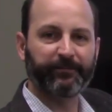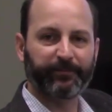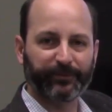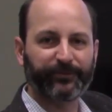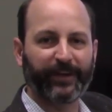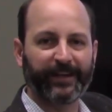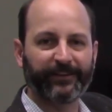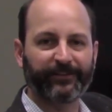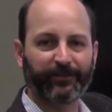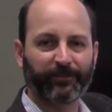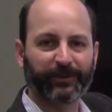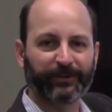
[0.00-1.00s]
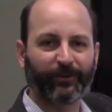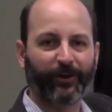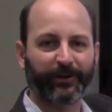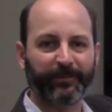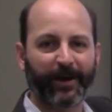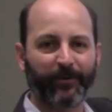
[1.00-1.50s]
percentage that we're going to
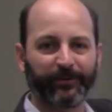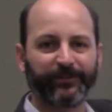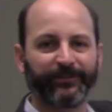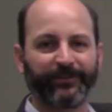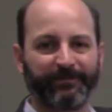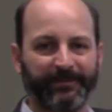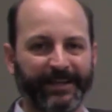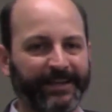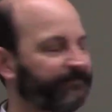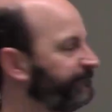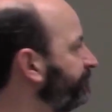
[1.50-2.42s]
talk about, which is the mean.